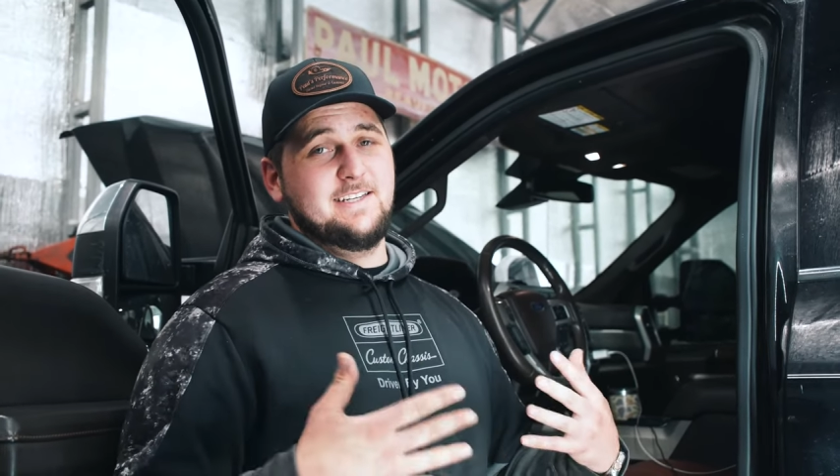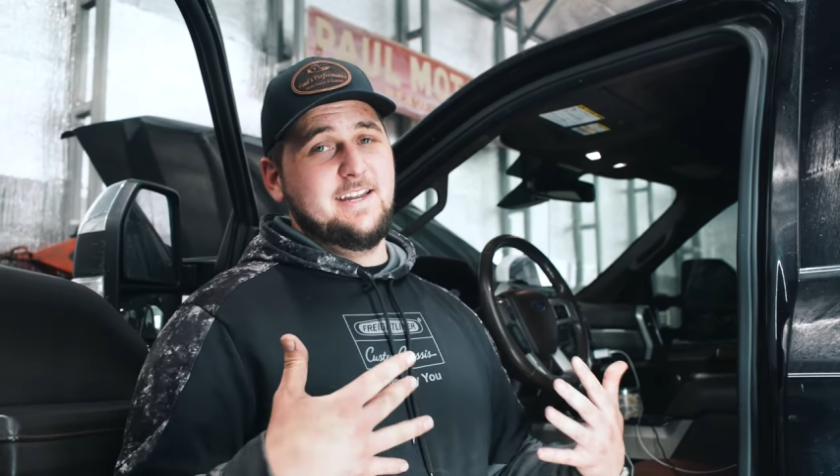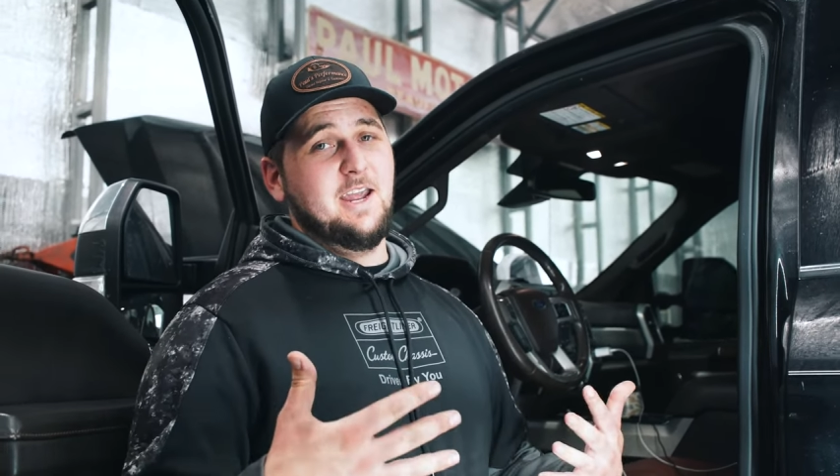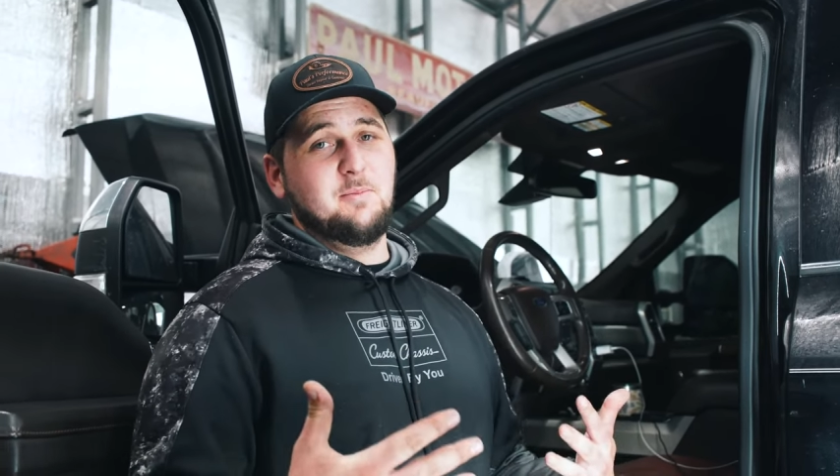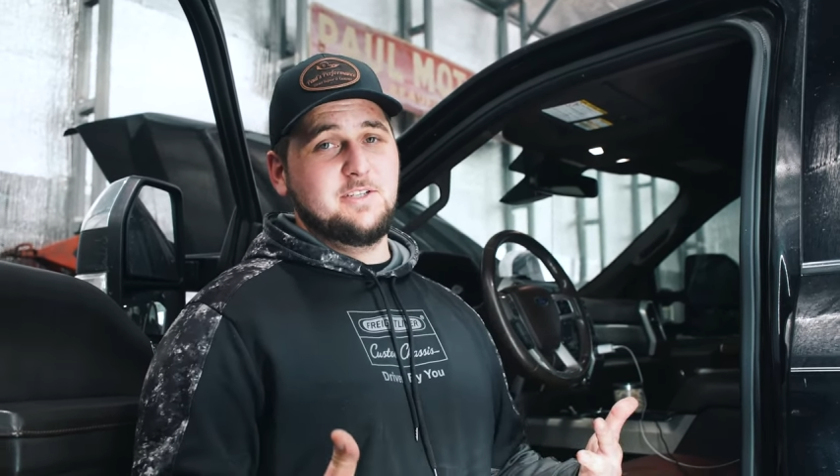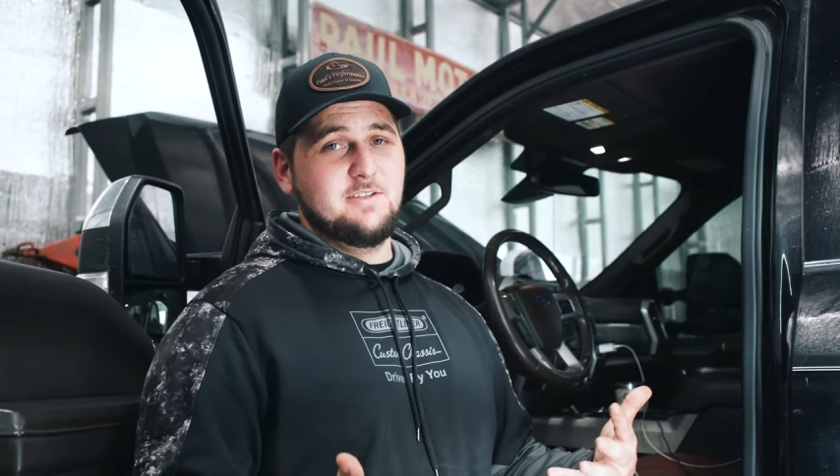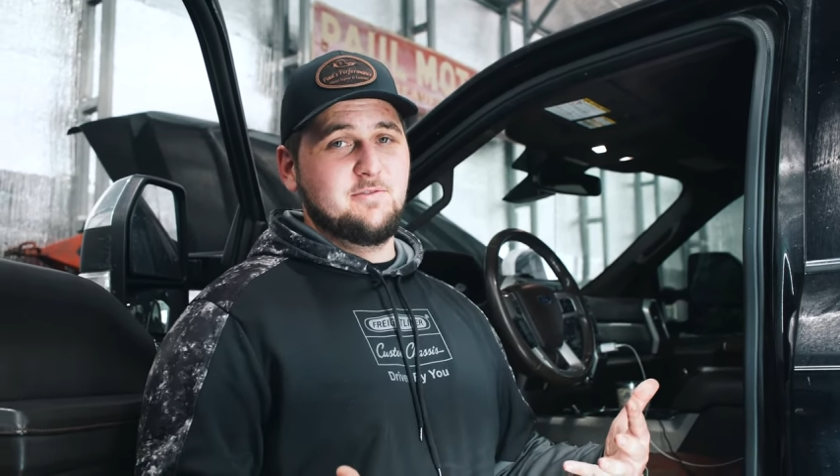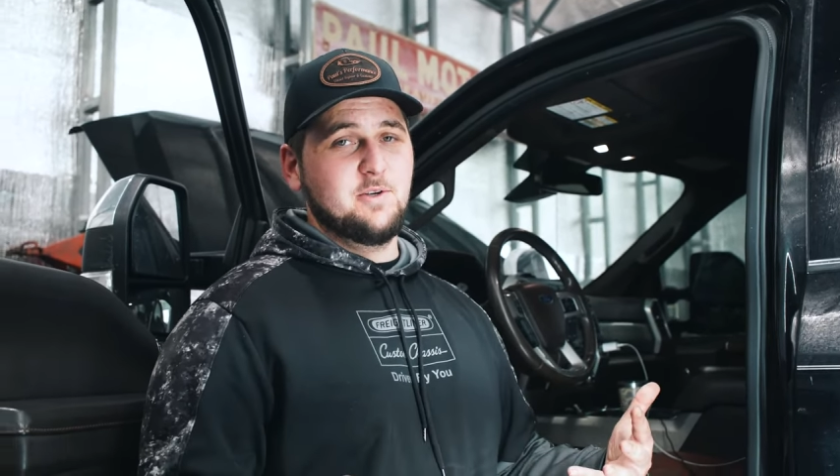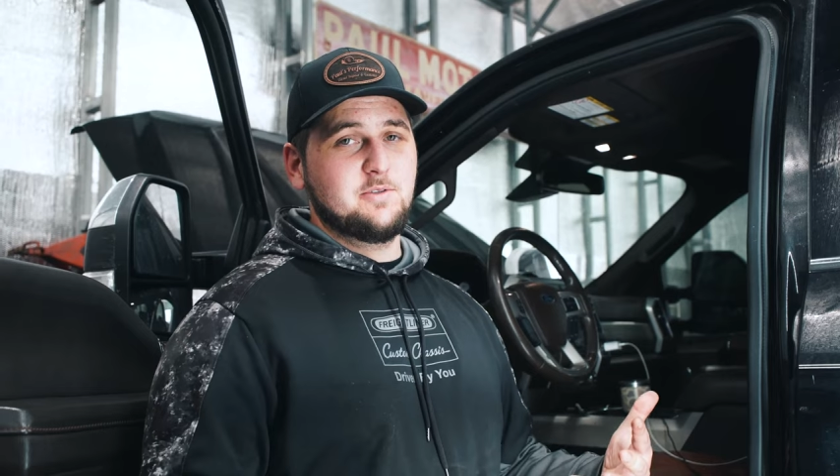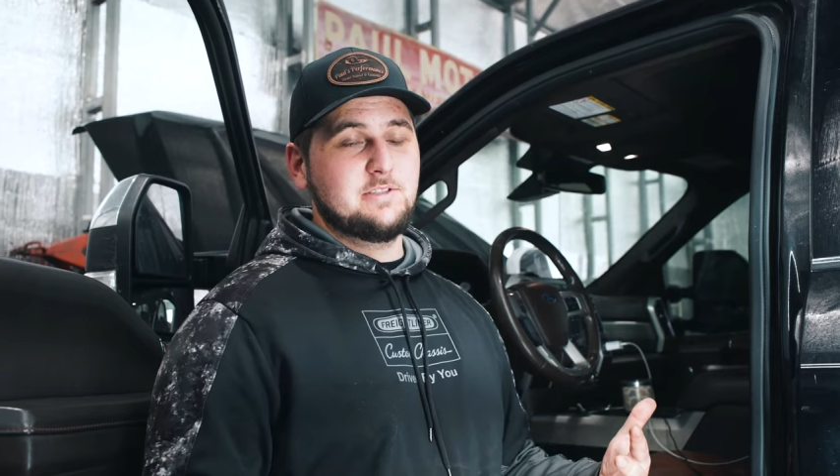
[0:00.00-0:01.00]
could damage the
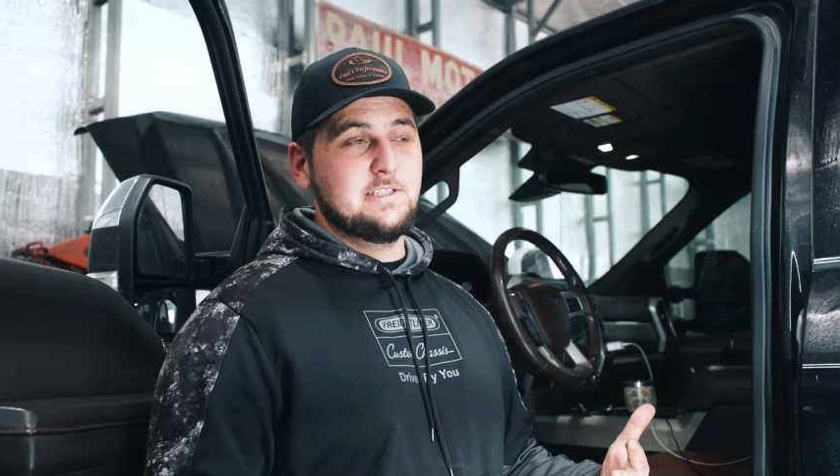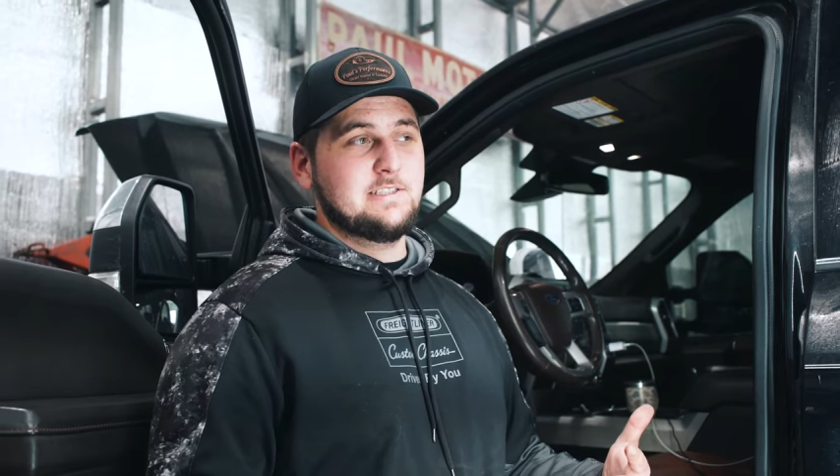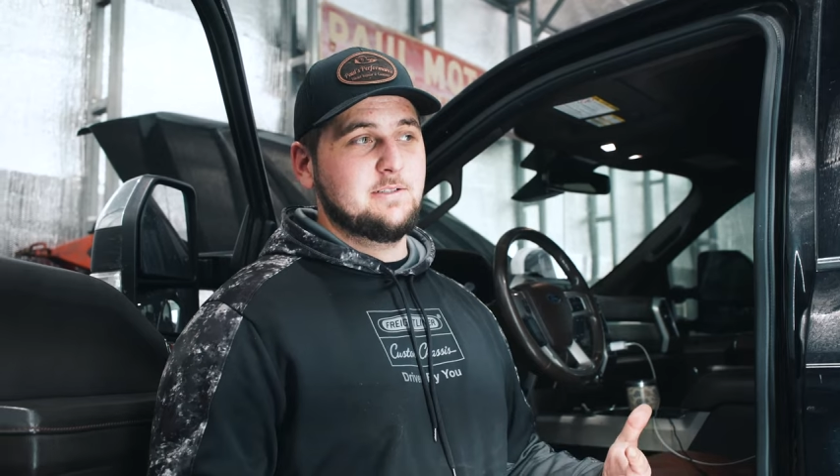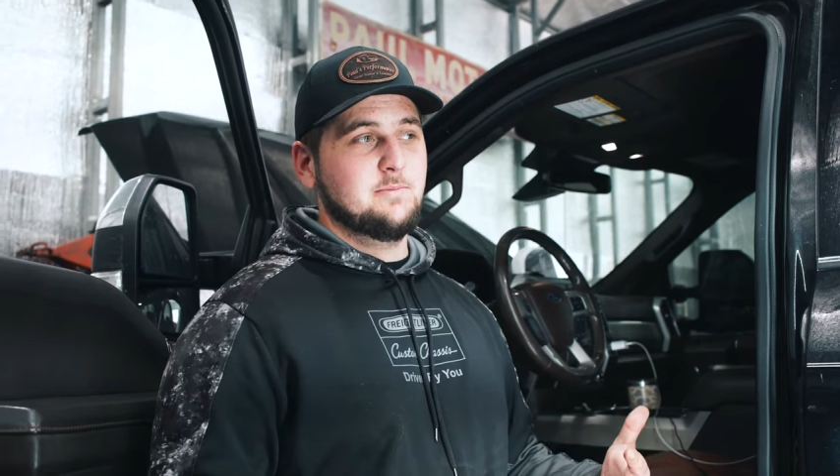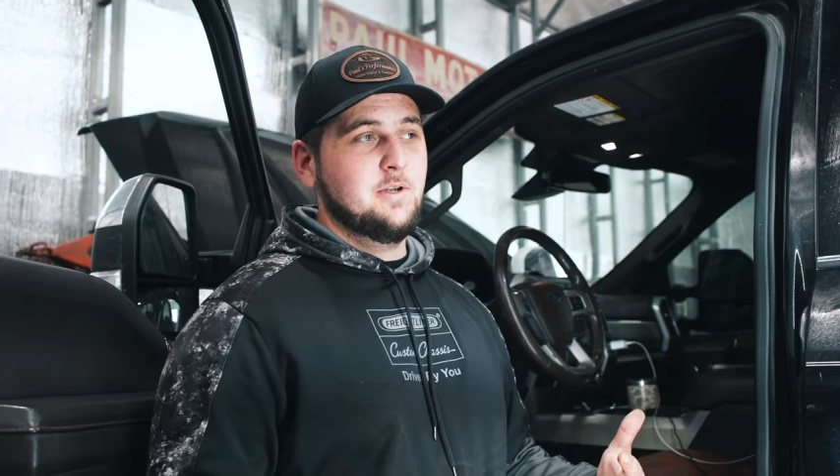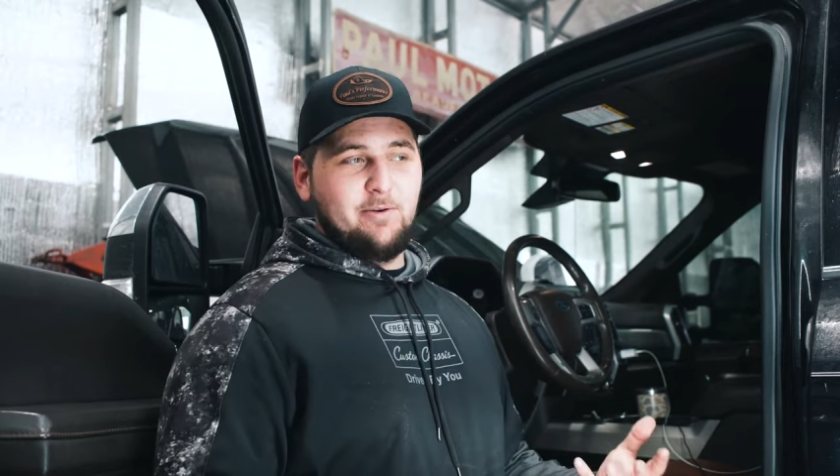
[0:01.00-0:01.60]
fuel system.